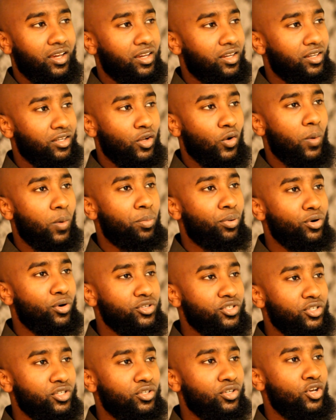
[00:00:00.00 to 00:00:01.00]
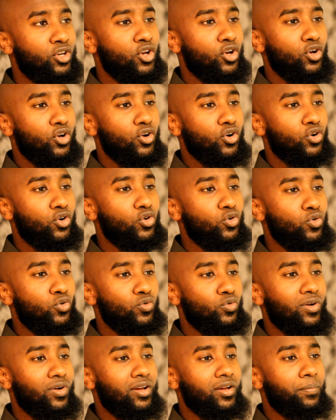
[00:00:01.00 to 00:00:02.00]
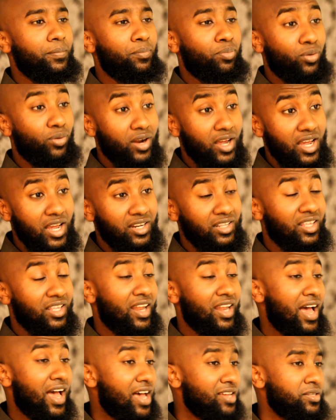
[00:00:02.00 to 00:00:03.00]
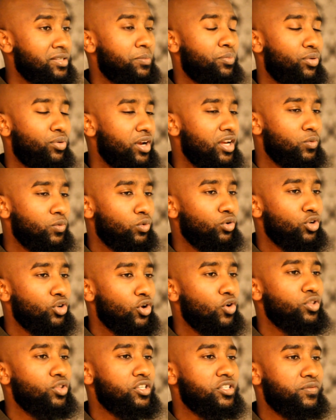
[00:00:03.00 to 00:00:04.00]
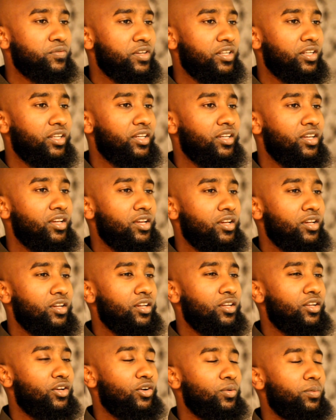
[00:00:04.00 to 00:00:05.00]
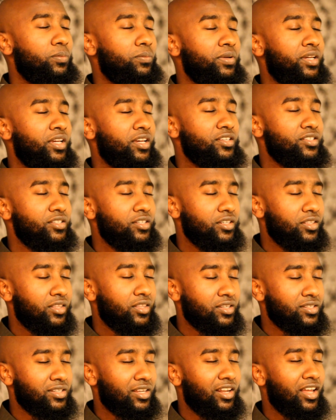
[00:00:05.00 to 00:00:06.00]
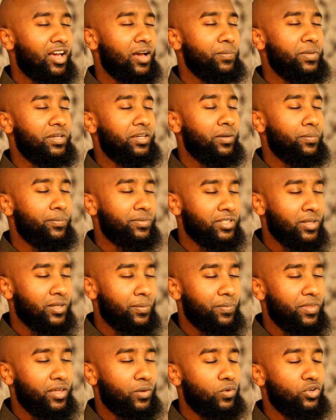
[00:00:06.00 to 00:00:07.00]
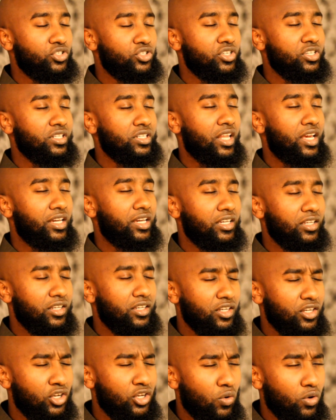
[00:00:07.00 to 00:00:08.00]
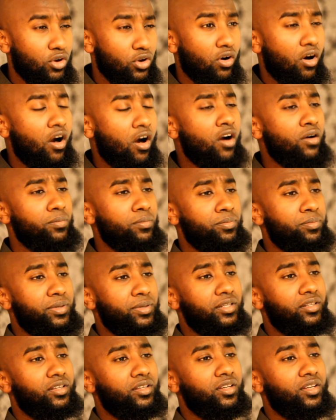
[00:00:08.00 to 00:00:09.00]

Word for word: you know, a person who prayed and then hasn't prayed will know this feeling. You know, because the salah becomes something which is like, you know, your heartbeat.